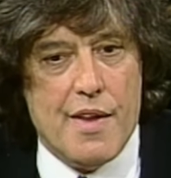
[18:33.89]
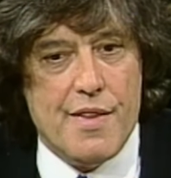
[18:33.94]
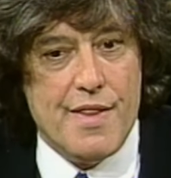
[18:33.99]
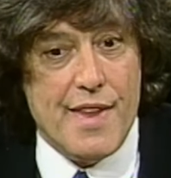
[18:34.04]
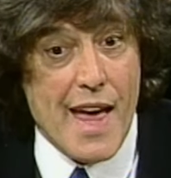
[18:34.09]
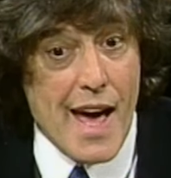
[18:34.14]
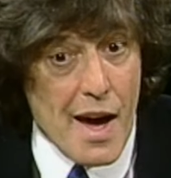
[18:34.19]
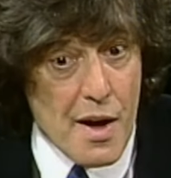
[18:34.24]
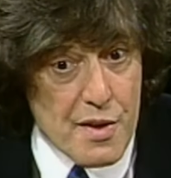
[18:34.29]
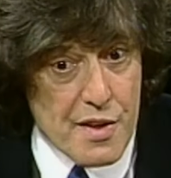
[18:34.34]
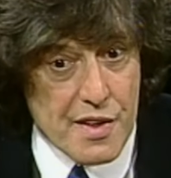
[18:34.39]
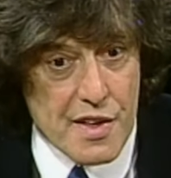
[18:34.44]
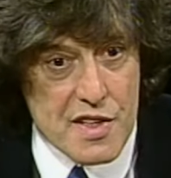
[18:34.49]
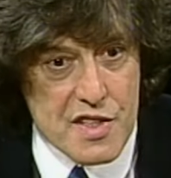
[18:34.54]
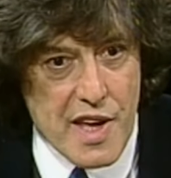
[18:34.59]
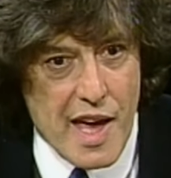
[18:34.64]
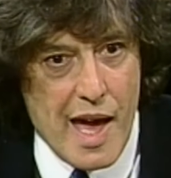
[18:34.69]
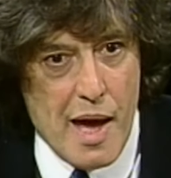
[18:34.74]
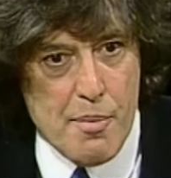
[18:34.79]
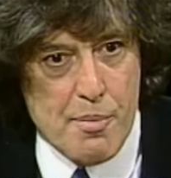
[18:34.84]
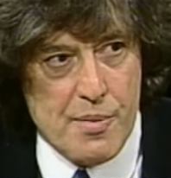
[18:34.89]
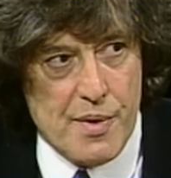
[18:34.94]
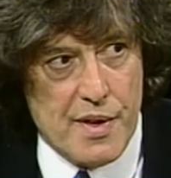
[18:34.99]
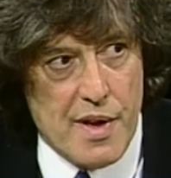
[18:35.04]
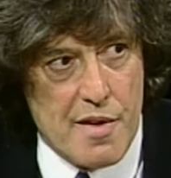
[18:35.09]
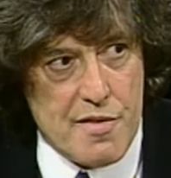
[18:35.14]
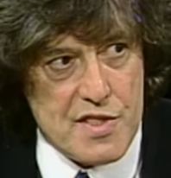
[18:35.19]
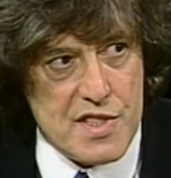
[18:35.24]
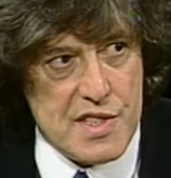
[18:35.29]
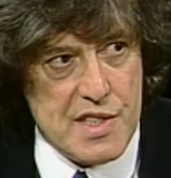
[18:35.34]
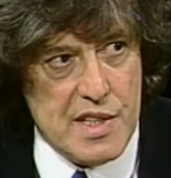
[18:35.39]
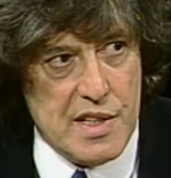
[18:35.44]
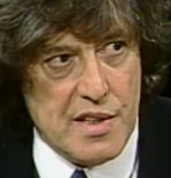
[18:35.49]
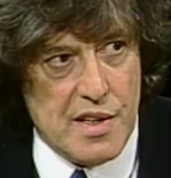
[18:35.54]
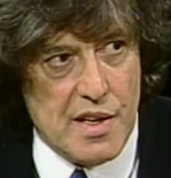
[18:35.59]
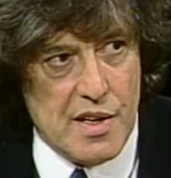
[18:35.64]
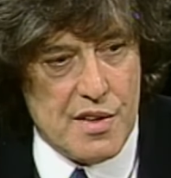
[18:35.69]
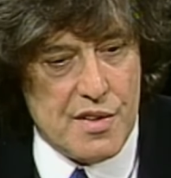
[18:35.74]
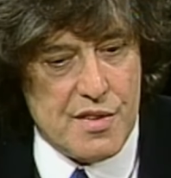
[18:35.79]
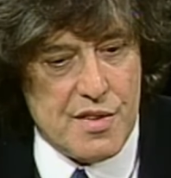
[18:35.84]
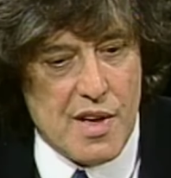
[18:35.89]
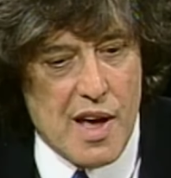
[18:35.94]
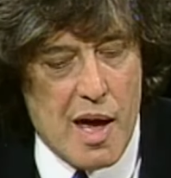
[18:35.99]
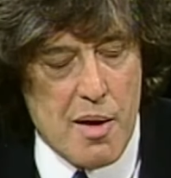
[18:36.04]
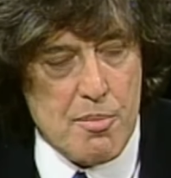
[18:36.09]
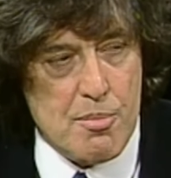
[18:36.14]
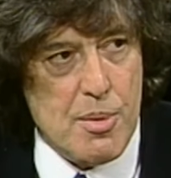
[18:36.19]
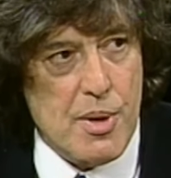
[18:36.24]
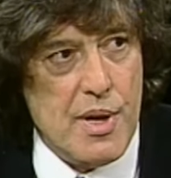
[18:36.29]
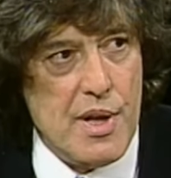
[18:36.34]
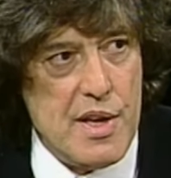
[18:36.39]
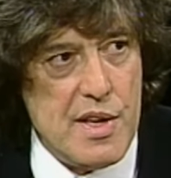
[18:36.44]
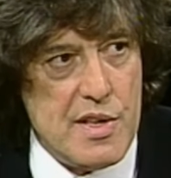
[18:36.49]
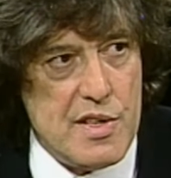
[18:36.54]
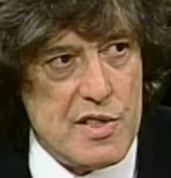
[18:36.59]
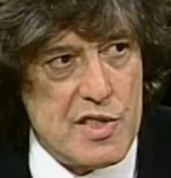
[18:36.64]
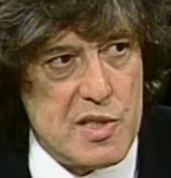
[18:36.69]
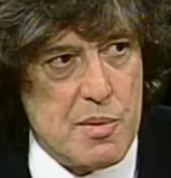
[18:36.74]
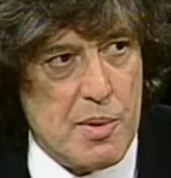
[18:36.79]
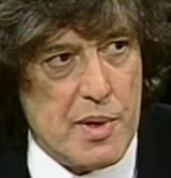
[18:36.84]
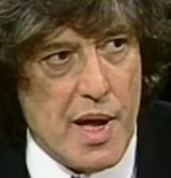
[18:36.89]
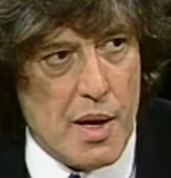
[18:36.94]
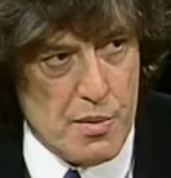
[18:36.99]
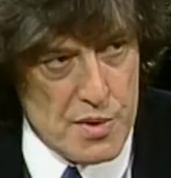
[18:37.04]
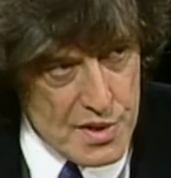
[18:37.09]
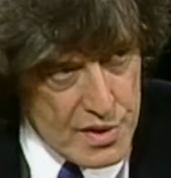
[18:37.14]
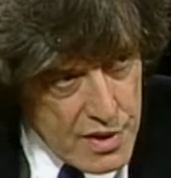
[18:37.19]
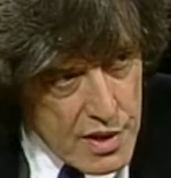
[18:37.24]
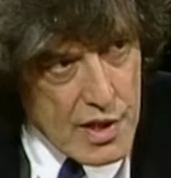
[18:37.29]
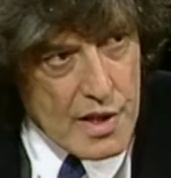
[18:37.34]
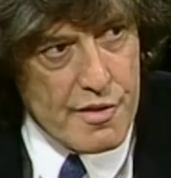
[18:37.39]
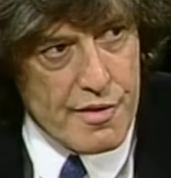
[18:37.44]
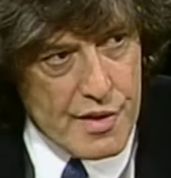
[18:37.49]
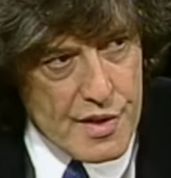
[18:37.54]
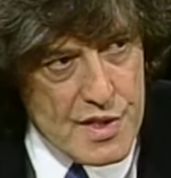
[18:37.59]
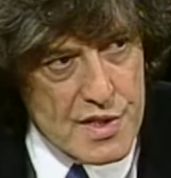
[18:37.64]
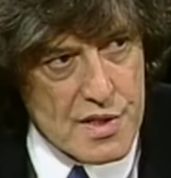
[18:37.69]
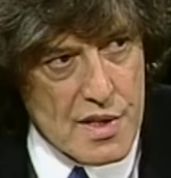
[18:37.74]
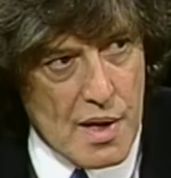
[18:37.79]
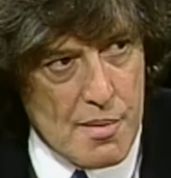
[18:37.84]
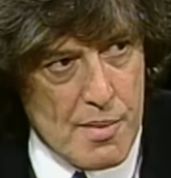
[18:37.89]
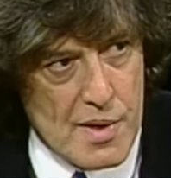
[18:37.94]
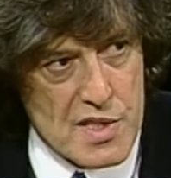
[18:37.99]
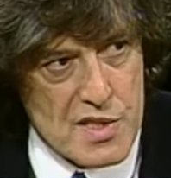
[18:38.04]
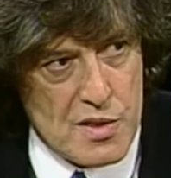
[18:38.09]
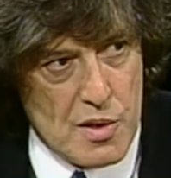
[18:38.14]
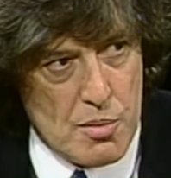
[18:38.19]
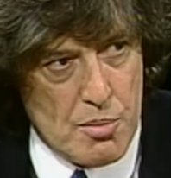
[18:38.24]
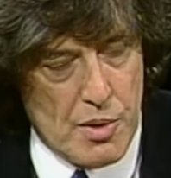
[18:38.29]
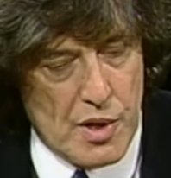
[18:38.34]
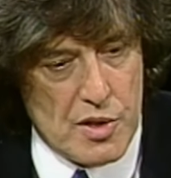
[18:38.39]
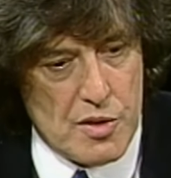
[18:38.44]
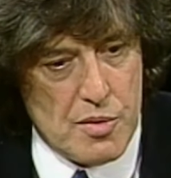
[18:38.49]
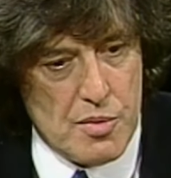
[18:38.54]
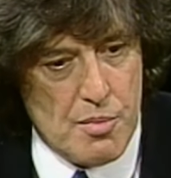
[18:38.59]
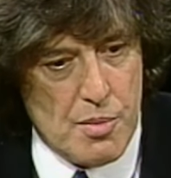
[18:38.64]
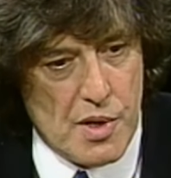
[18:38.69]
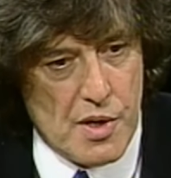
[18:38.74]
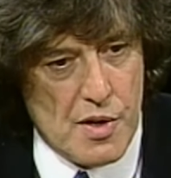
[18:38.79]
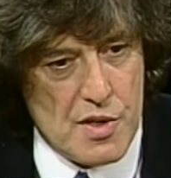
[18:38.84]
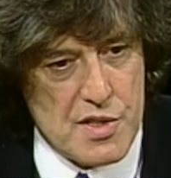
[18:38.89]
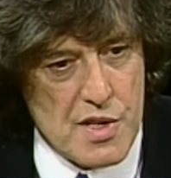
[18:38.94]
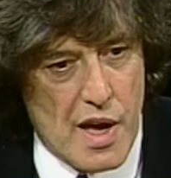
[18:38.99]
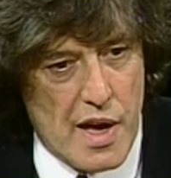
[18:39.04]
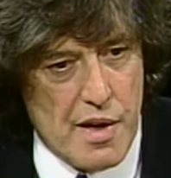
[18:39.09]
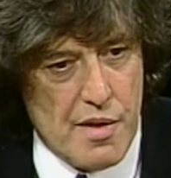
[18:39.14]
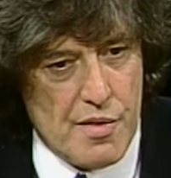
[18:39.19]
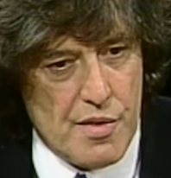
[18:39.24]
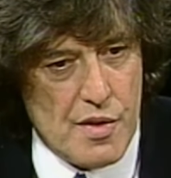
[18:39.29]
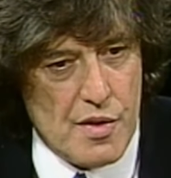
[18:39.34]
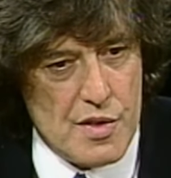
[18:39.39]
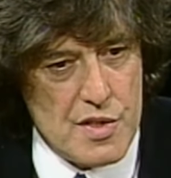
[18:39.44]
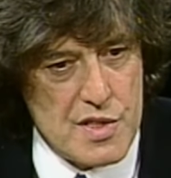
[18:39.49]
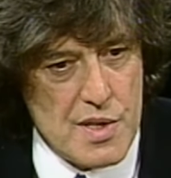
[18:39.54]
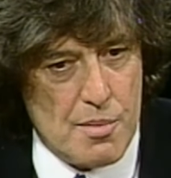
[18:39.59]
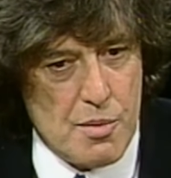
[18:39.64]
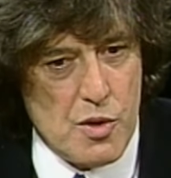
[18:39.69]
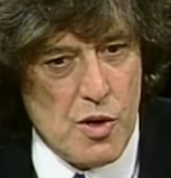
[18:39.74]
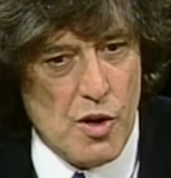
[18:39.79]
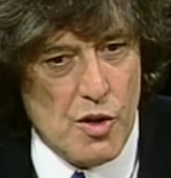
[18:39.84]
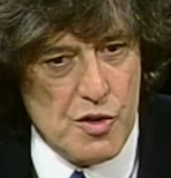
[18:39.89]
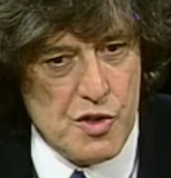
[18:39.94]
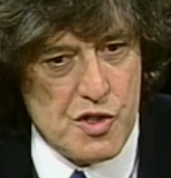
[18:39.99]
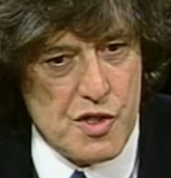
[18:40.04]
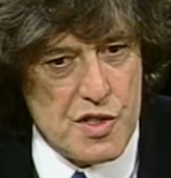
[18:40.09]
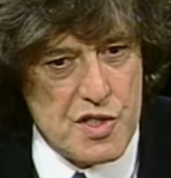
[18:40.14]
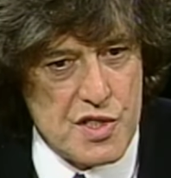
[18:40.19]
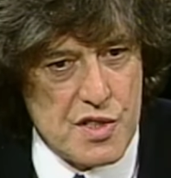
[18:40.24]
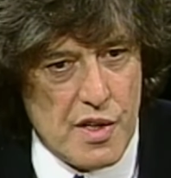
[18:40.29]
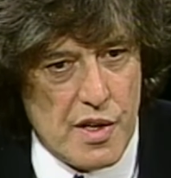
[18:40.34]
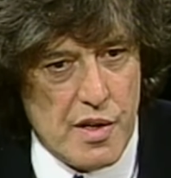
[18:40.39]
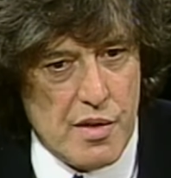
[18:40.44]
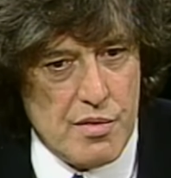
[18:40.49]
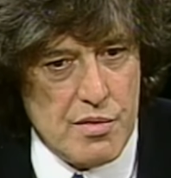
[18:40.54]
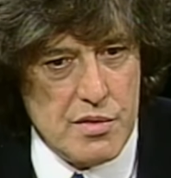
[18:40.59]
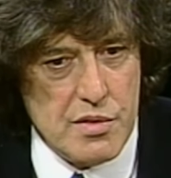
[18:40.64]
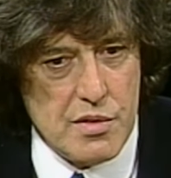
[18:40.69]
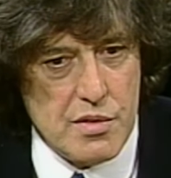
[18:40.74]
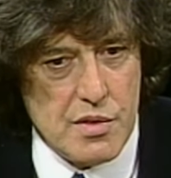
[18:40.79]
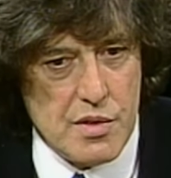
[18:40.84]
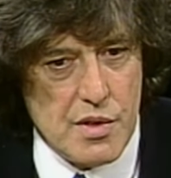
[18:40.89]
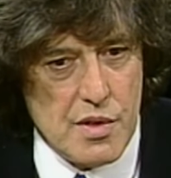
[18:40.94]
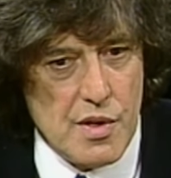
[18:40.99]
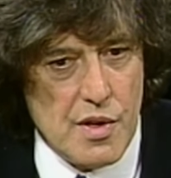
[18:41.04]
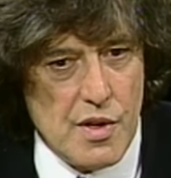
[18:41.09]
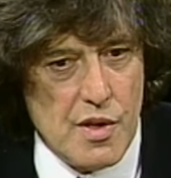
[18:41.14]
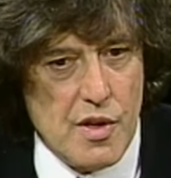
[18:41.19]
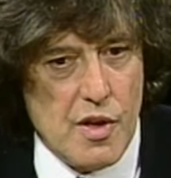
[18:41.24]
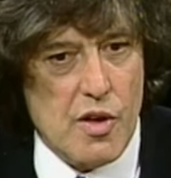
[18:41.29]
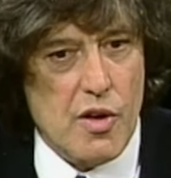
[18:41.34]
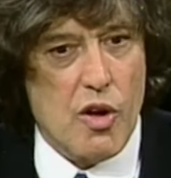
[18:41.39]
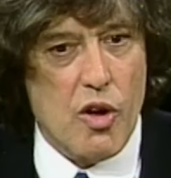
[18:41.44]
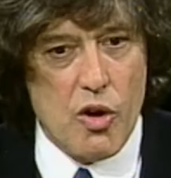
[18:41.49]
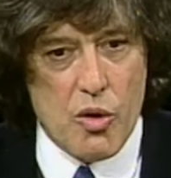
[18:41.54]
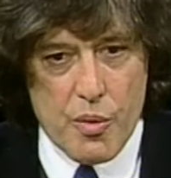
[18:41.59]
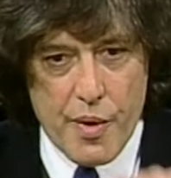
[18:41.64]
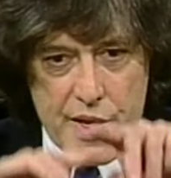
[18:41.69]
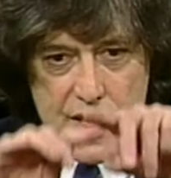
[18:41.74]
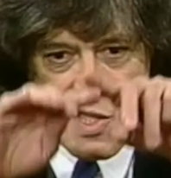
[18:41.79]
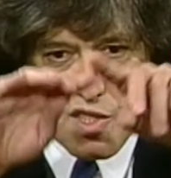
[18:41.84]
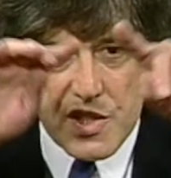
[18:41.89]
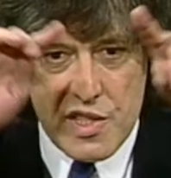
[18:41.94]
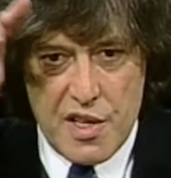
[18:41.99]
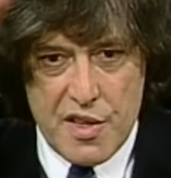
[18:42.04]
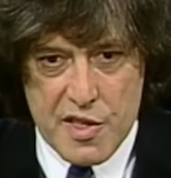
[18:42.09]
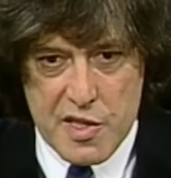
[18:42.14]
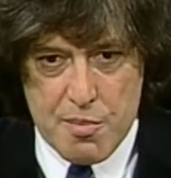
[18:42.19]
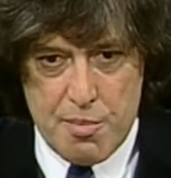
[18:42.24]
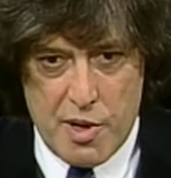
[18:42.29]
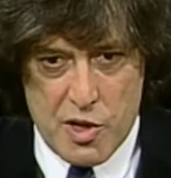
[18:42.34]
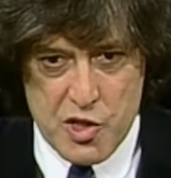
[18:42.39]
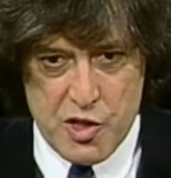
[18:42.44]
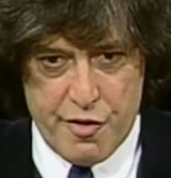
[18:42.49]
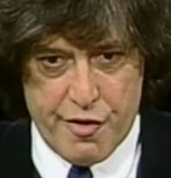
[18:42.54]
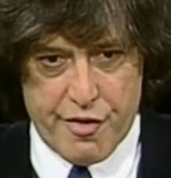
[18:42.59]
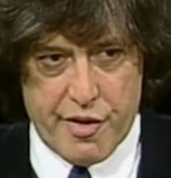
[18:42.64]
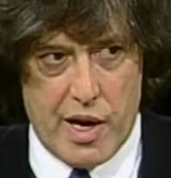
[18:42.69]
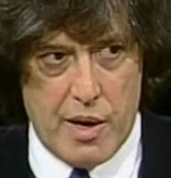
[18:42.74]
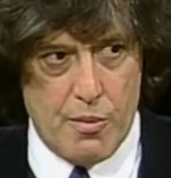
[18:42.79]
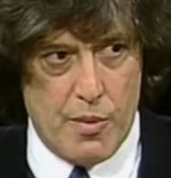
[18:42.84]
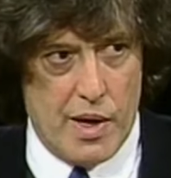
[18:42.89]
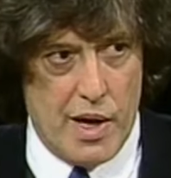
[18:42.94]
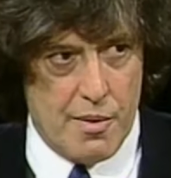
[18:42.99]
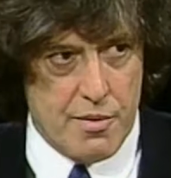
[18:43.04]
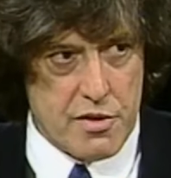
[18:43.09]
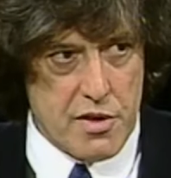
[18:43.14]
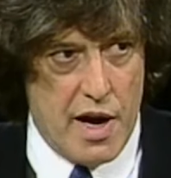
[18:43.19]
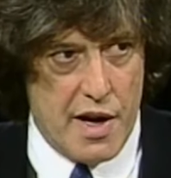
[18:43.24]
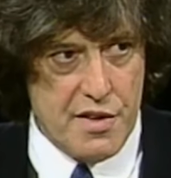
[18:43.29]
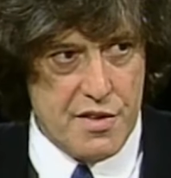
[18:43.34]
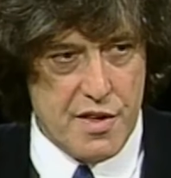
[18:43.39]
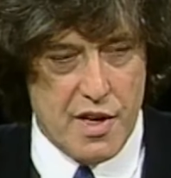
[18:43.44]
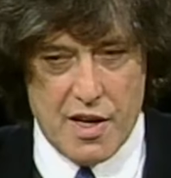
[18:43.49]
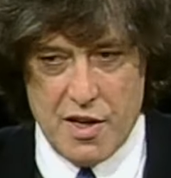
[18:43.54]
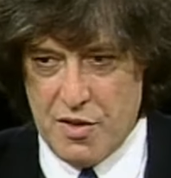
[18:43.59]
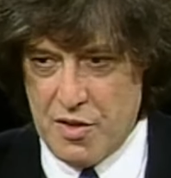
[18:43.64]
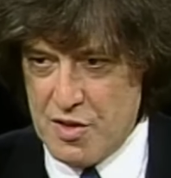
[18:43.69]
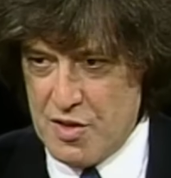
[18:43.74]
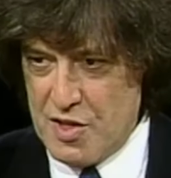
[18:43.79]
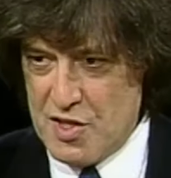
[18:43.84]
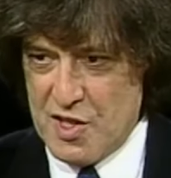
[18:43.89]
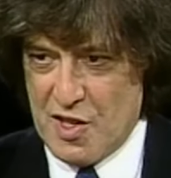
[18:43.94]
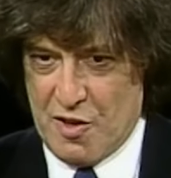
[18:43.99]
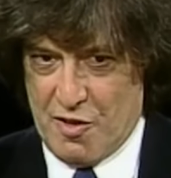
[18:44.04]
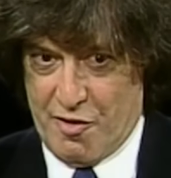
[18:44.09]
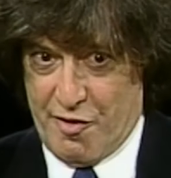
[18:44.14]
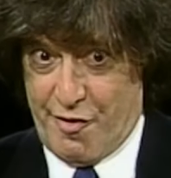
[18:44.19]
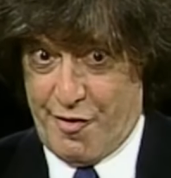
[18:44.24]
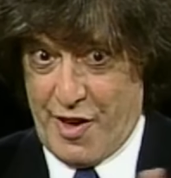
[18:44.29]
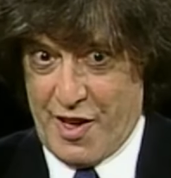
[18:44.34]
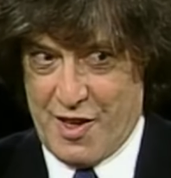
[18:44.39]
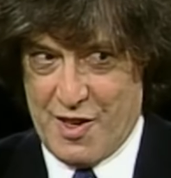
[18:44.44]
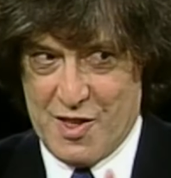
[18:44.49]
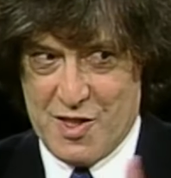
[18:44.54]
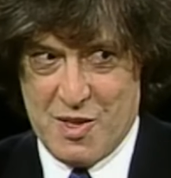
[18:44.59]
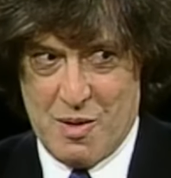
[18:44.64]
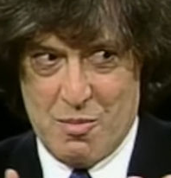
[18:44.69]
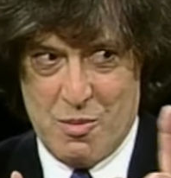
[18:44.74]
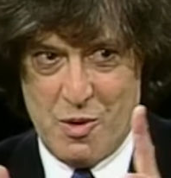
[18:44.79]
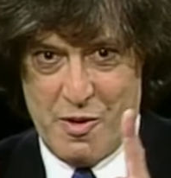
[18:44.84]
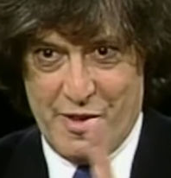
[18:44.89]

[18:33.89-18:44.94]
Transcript: Now that it's happened and I've seen it, I'm pleased, but I was nervous, I must admit, because I subconsciously always see this picture frame when I'm writing, and these little figures are